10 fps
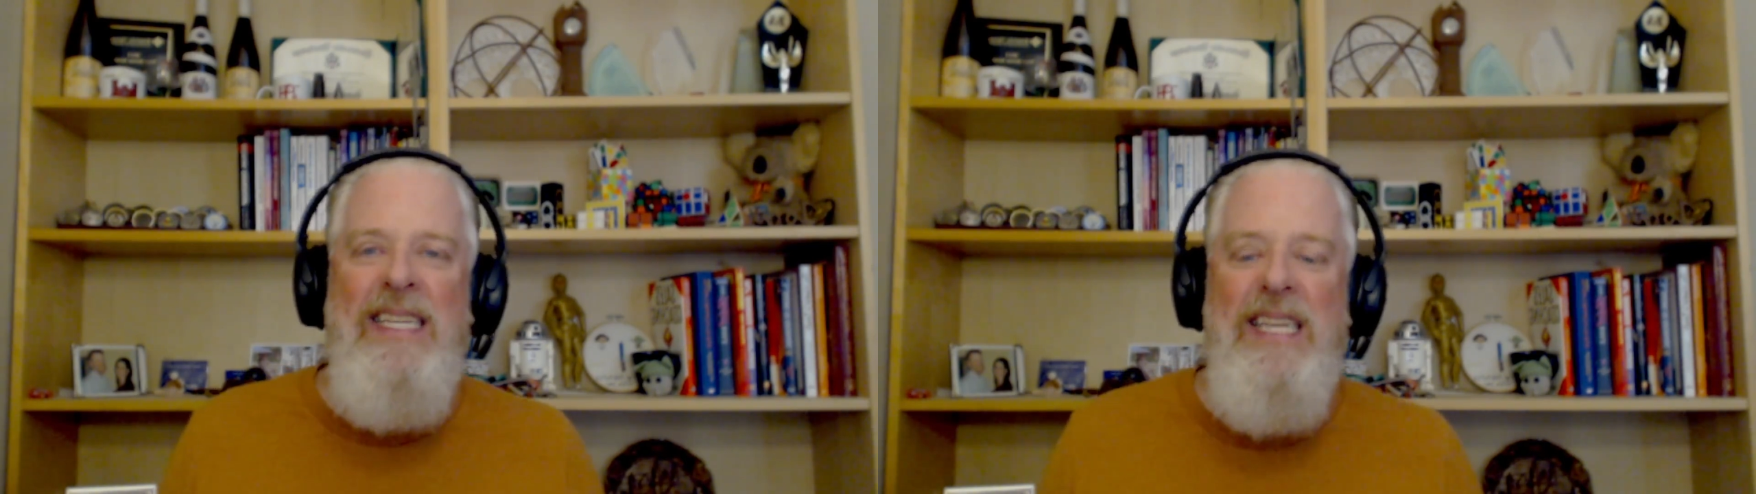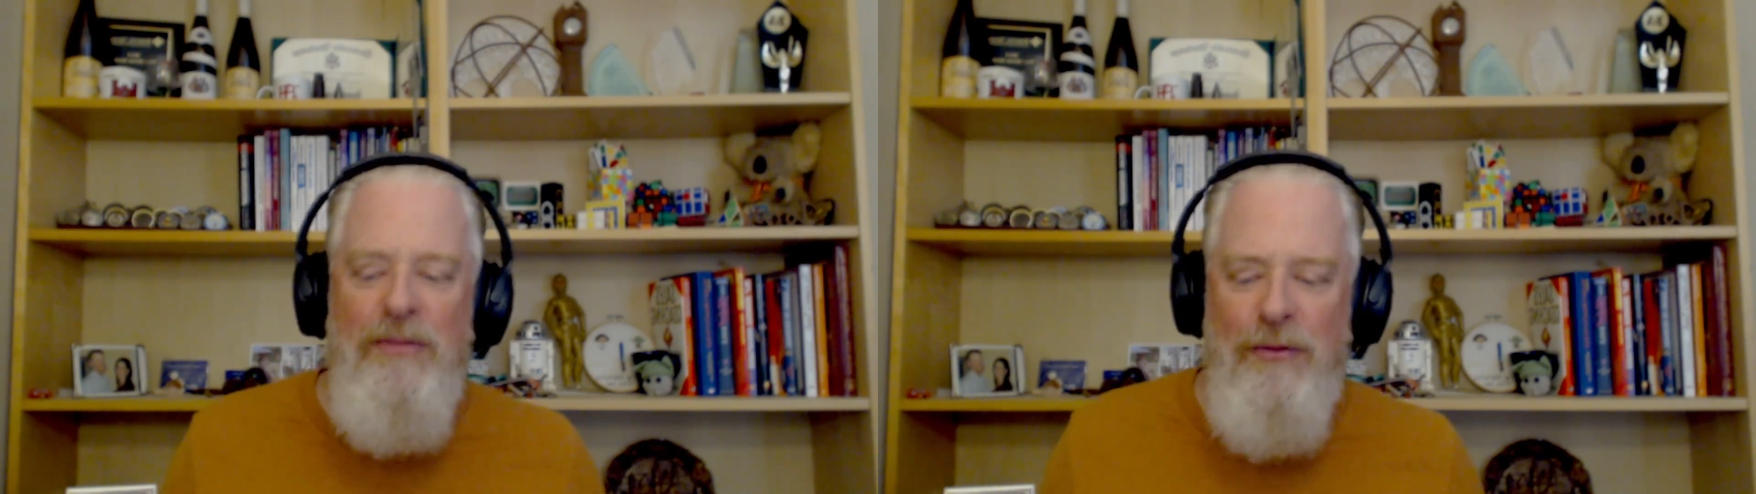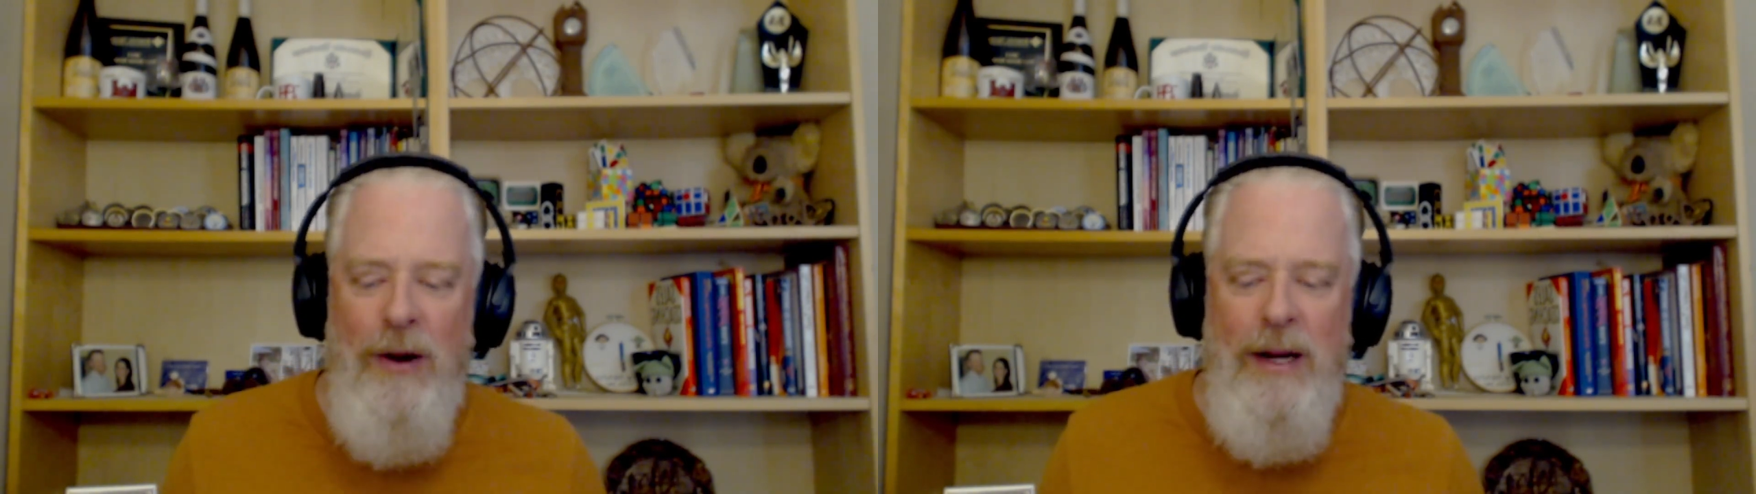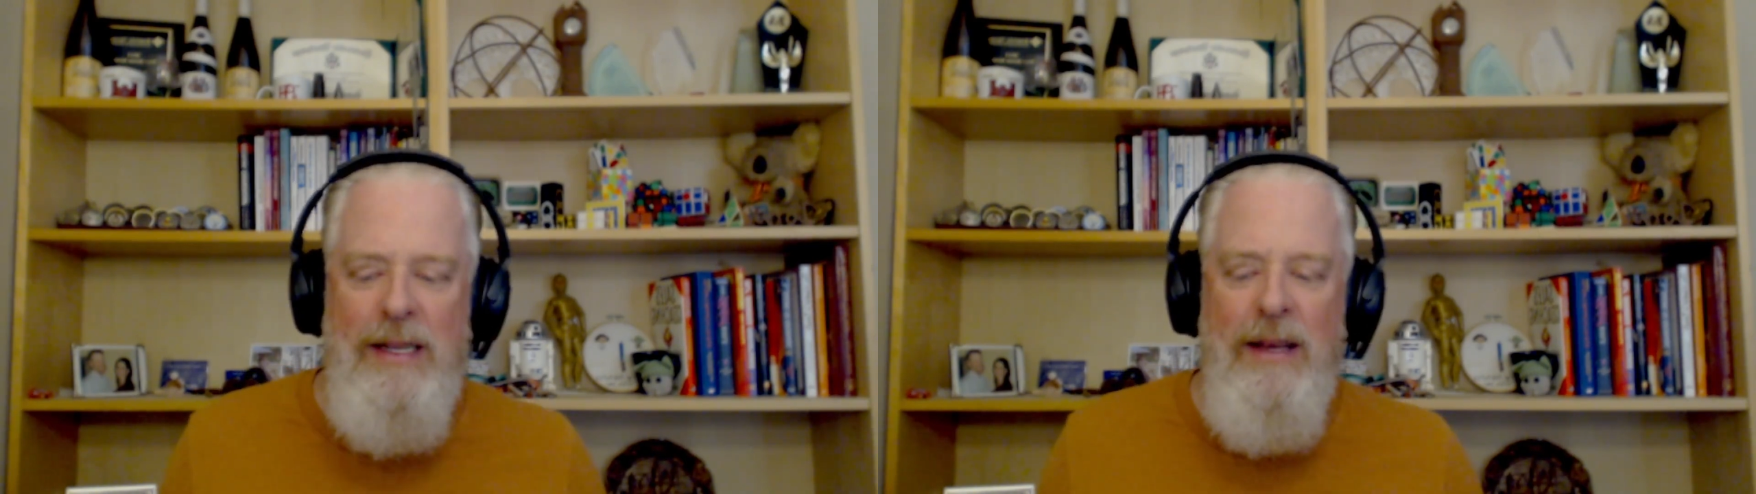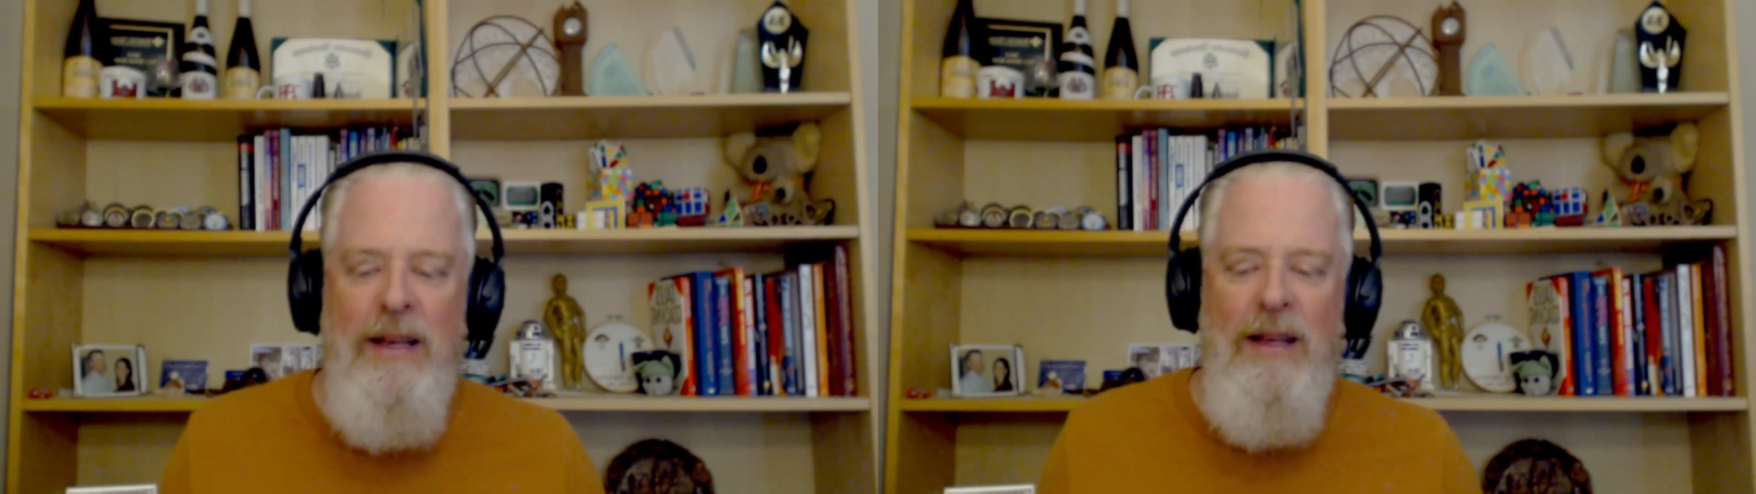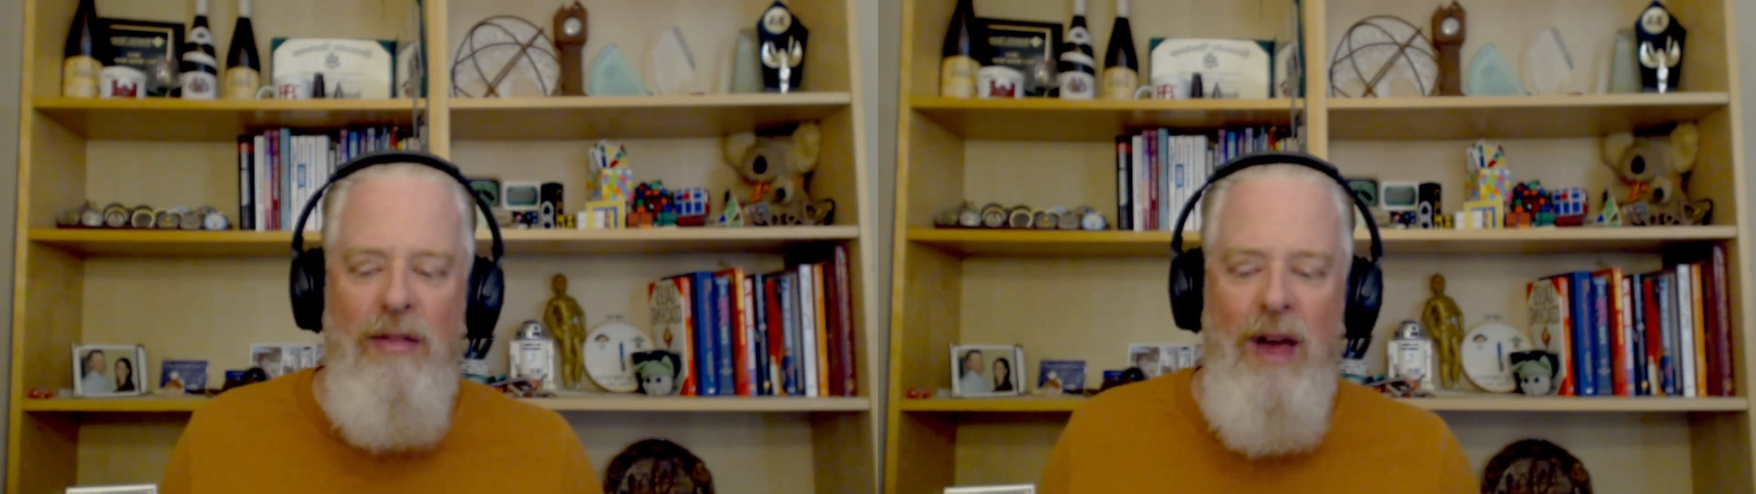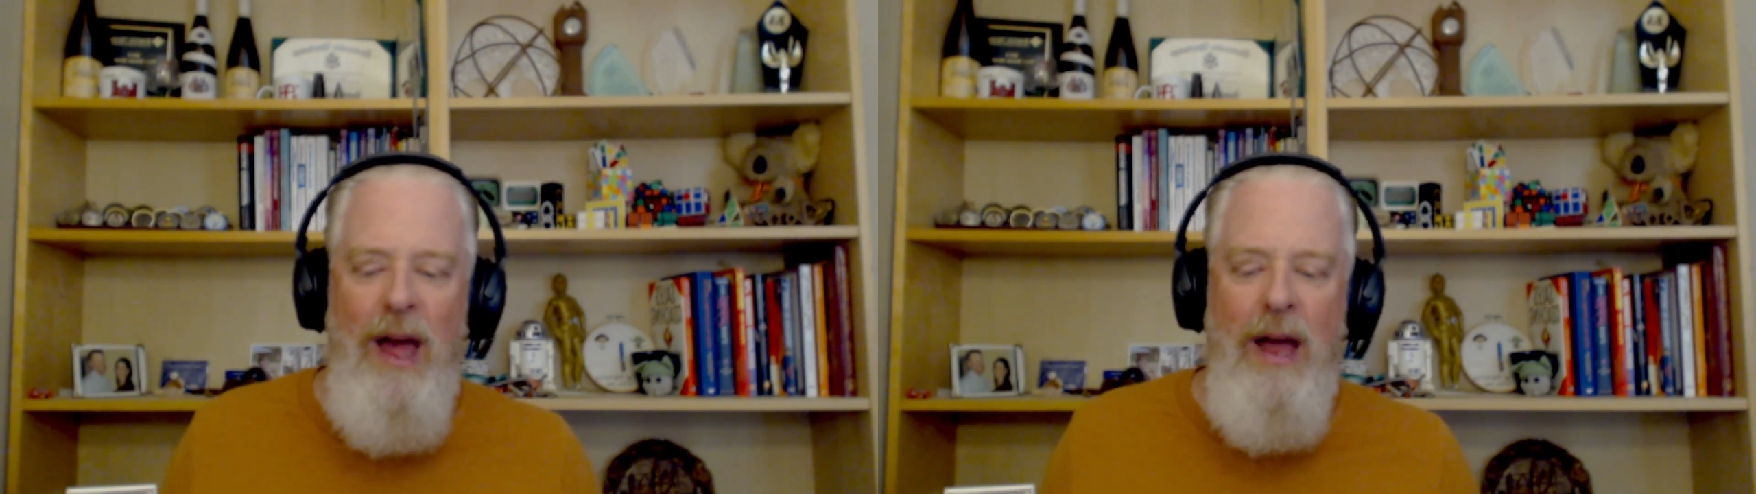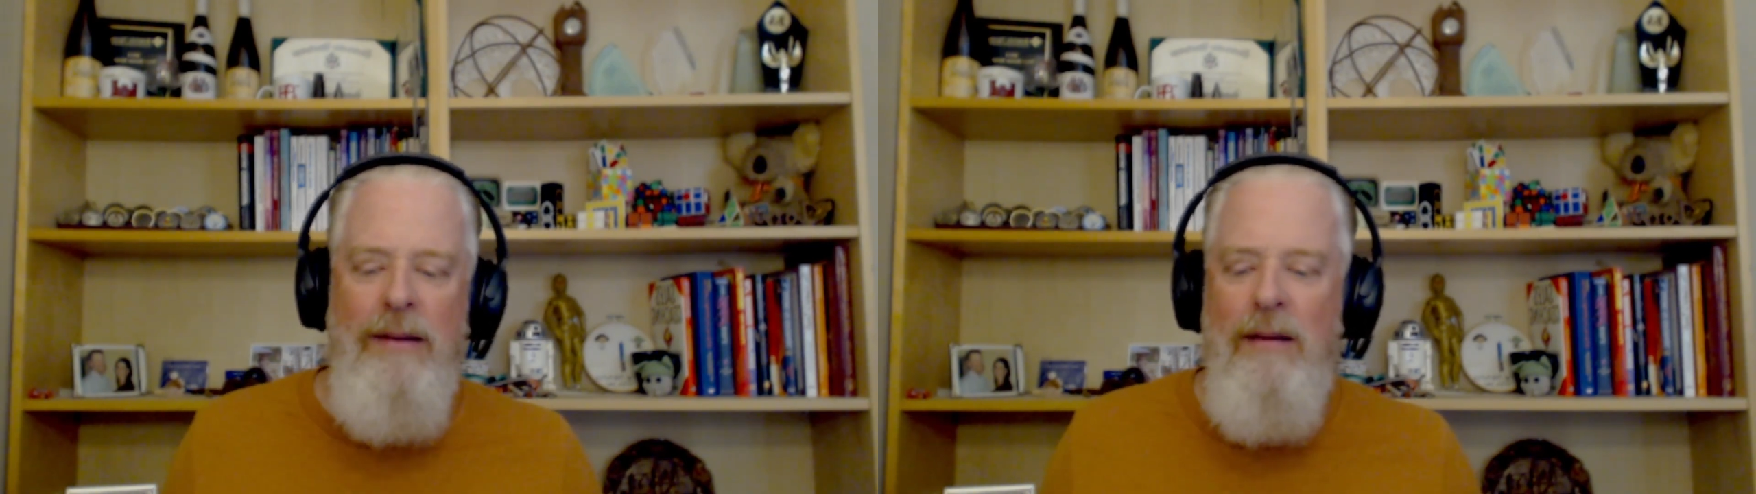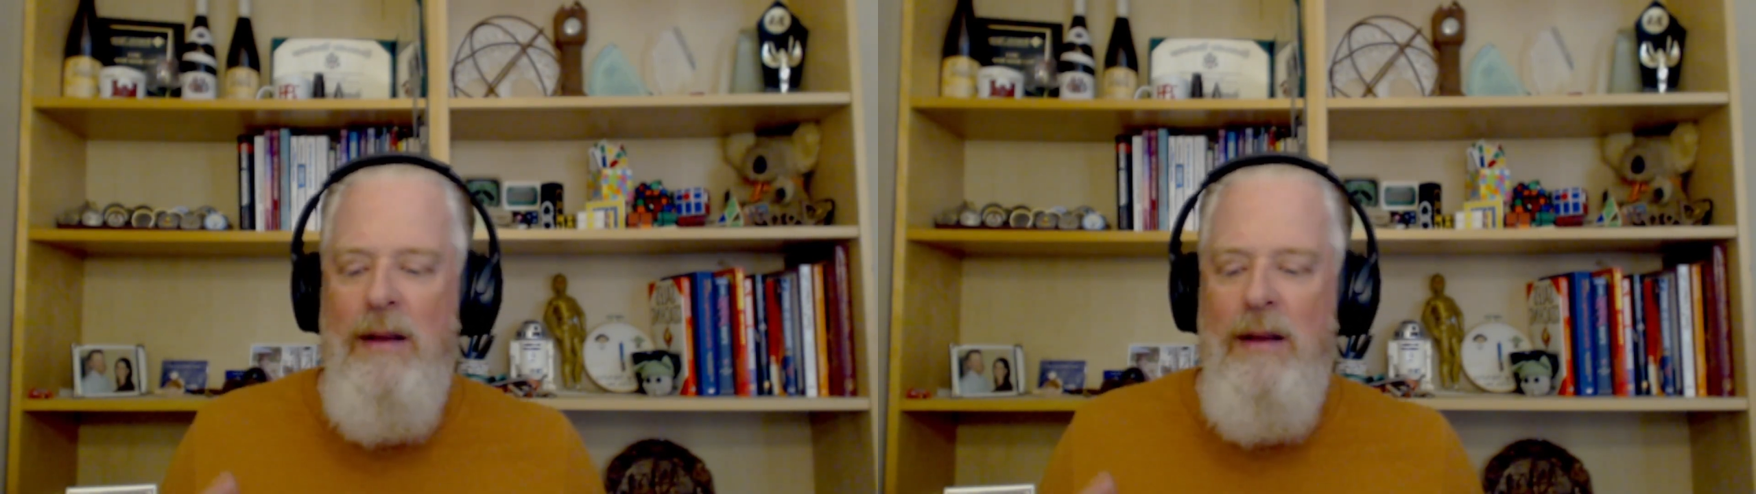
different than